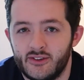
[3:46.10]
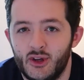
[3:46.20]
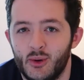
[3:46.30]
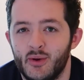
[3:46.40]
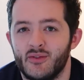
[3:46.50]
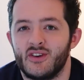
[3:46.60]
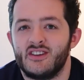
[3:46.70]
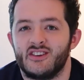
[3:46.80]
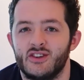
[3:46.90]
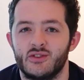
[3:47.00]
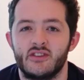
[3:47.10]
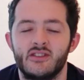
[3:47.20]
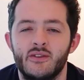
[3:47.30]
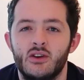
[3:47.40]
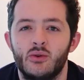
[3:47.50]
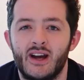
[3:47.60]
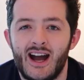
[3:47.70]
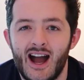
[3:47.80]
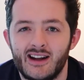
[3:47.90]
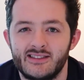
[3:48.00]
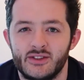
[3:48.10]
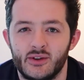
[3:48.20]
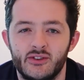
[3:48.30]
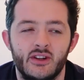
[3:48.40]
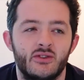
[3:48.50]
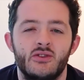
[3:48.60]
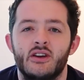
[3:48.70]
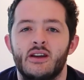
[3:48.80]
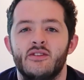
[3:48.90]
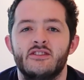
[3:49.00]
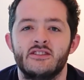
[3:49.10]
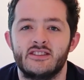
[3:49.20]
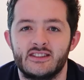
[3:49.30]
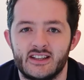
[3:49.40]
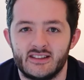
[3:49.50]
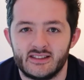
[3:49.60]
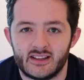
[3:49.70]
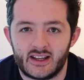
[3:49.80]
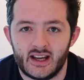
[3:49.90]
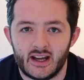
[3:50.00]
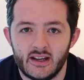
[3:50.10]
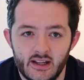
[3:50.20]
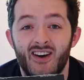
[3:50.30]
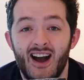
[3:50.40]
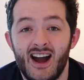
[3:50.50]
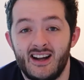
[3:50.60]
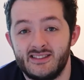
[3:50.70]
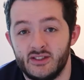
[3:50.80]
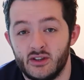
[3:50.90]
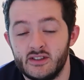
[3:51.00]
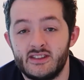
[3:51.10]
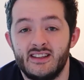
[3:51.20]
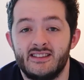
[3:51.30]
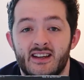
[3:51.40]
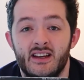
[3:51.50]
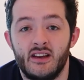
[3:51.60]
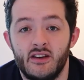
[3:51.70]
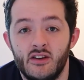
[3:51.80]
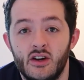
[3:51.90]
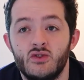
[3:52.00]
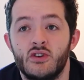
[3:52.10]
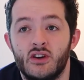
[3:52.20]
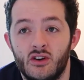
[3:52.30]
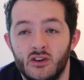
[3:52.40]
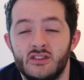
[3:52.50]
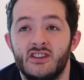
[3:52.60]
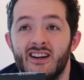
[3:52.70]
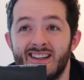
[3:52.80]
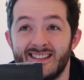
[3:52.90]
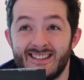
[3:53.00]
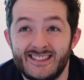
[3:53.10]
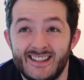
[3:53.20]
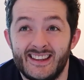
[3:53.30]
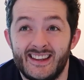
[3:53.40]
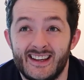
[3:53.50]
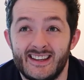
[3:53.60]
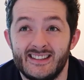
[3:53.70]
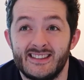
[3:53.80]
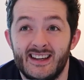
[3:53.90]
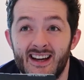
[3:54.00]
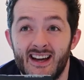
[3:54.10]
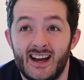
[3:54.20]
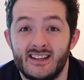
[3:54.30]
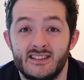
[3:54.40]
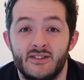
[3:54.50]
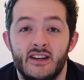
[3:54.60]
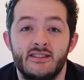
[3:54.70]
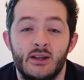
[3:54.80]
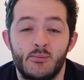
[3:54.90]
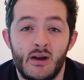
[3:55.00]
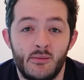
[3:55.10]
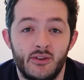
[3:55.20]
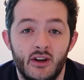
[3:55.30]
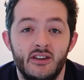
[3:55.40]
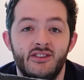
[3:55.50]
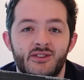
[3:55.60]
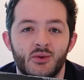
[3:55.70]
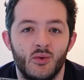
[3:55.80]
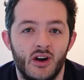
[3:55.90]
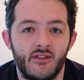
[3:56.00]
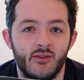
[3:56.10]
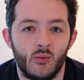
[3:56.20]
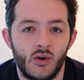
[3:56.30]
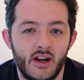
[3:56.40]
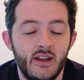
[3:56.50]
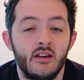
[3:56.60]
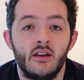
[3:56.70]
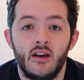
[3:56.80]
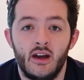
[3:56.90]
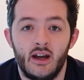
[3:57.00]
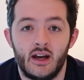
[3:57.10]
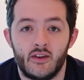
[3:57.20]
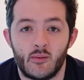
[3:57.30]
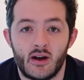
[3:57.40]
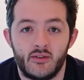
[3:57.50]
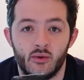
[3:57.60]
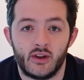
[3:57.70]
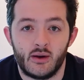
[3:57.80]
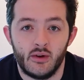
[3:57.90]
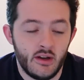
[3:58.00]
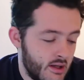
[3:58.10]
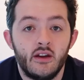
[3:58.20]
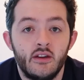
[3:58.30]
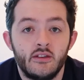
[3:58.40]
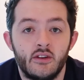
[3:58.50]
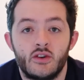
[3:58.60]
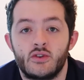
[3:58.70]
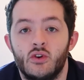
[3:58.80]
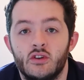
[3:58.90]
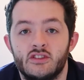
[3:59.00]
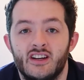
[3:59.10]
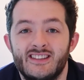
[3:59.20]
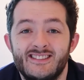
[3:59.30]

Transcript: I had to do a bit of research on is something called Actinos. Now, I'll try and keep this as succinct as I can. Now, Actinos is a nitric oxide synthase activating peptide derived from whey. Hell of a mouthful, that one. So nitric oxide